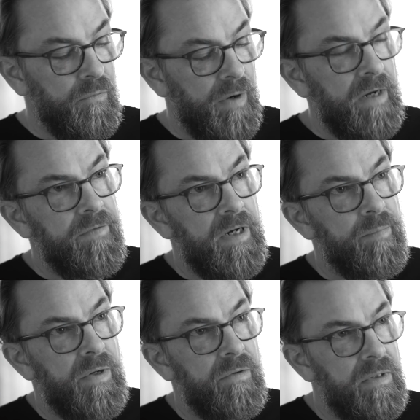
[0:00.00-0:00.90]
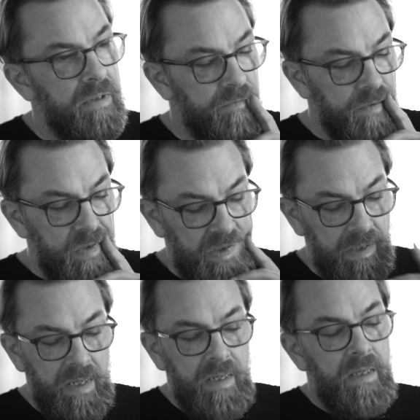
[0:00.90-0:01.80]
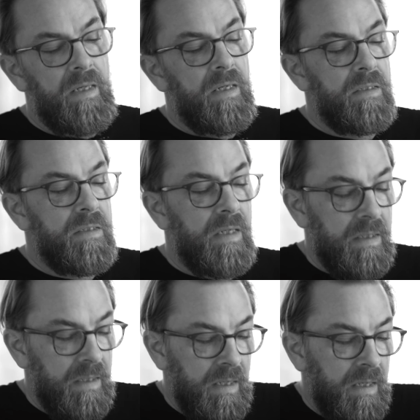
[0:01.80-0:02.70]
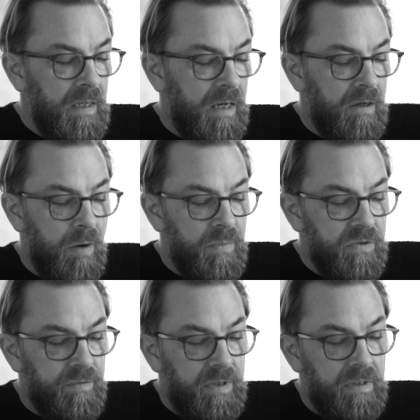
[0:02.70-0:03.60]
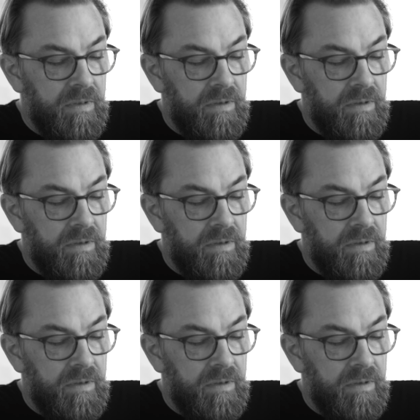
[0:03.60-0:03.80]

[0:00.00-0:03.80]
great thing about the Fuji is that it comes with